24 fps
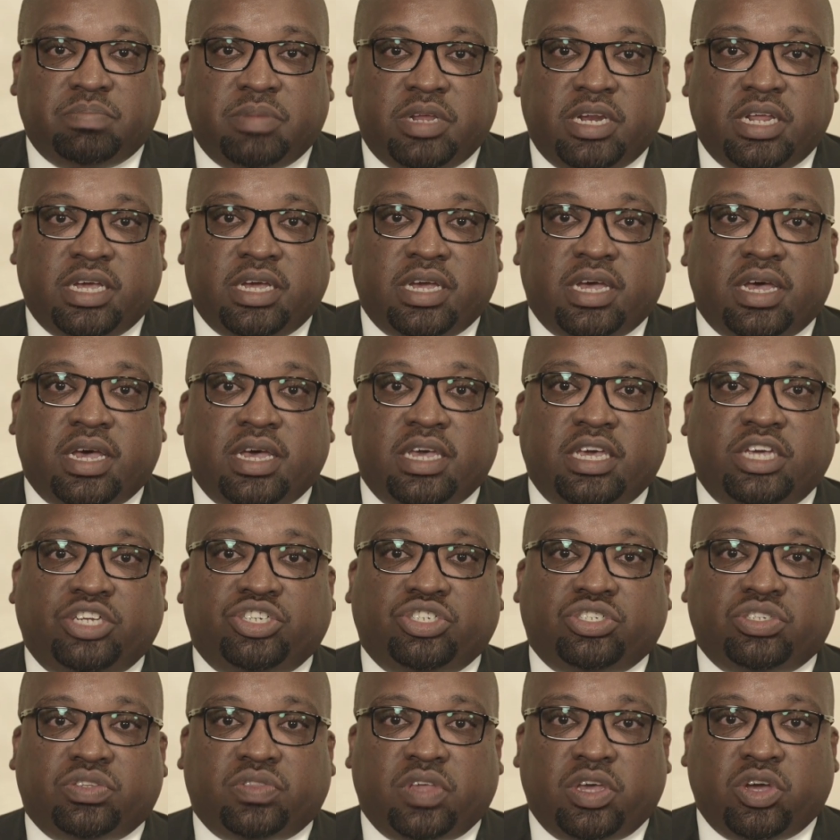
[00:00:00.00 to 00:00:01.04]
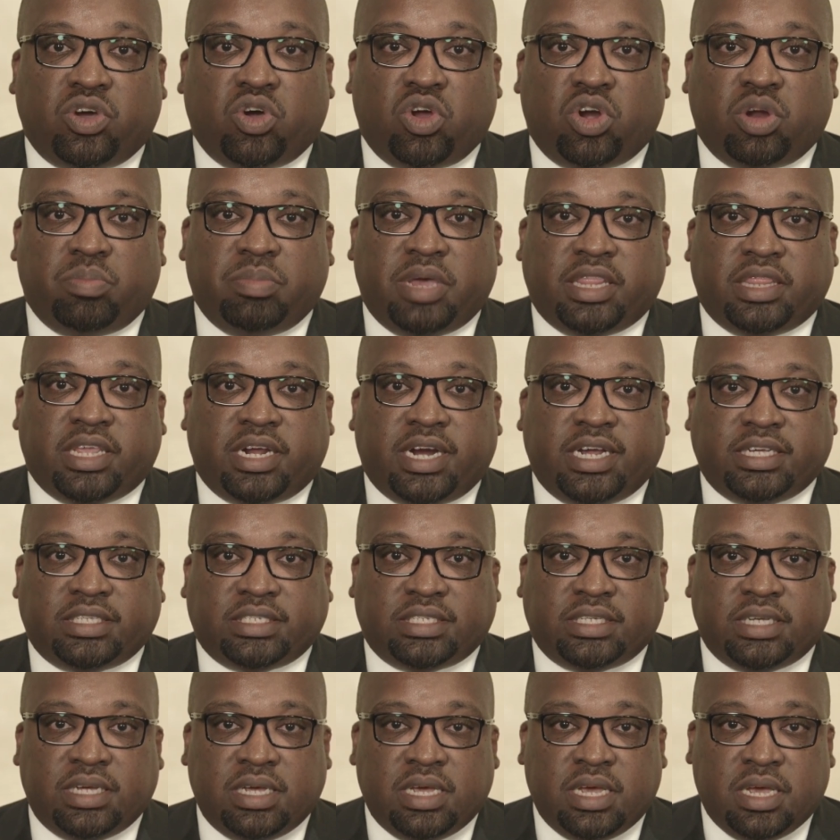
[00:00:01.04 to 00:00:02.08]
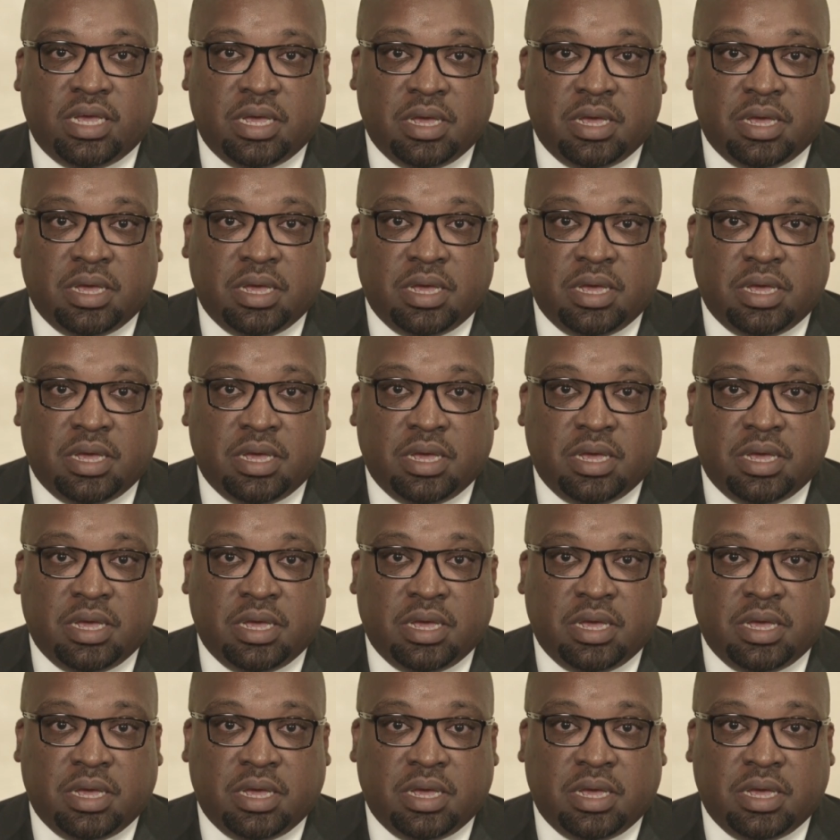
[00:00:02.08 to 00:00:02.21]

meaning issues of the economy and the rest,